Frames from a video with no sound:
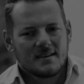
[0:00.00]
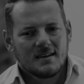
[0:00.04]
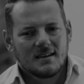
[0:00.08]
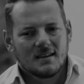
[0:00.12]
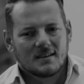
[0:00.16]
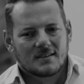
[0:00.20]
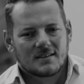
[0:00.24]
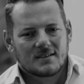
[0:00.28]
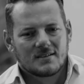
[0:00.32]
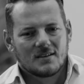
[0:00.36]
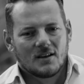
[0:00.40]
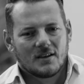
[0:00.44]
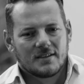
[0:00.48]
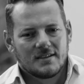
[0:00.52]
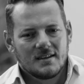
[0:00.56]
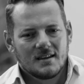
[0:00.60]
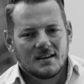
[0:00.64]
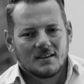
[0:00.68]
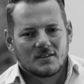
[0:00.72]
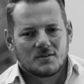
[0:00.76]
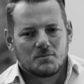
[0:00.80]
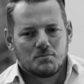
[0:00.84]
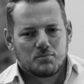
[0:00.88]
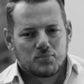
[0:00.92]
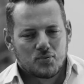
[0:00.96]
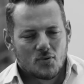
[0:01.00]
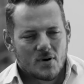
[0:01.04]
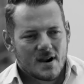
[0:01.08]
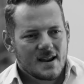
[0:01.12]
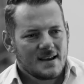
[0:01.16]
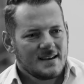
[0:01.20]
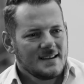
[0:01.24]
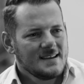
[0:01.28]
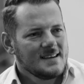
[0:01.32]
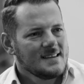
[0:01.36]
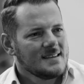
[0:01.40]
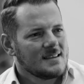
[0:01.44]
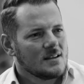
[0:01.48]
Well, I think it's I think it's
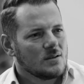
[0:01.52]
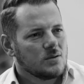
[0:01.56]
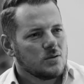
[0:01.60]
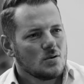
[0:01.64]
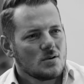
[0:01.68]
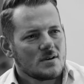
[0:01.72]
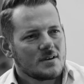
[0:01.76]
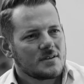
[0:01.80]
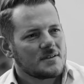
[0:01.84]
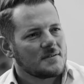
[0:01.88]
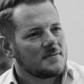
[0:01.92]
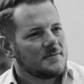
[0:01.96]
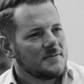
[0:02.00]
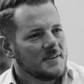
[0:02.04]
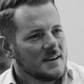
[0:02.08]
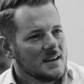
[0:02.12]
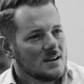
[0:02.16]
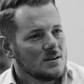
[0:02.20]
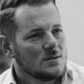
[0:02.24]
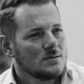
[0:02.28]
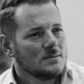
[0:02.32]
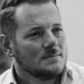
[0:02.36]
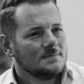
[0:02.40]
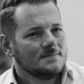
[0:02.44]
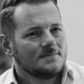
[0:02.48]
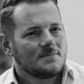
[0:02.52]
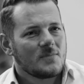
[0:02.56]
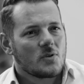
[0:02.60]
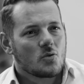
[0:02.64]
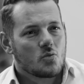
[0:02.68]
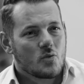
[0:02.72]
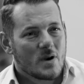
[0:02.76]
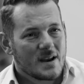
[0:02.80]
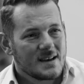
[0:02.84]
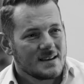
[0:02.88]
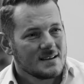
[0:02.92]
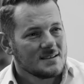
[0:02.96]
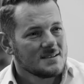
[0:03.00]
branding, the look, the feel,
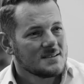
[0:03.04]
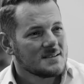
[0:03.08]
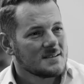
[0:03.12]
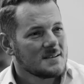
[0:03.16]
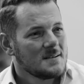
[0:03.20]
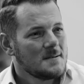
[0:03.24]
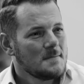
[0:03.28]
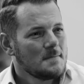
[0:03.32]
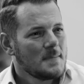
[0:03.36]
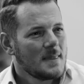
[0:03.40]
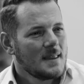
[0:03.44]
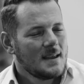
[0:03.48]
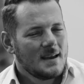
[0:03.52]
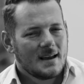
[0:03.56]
the renders.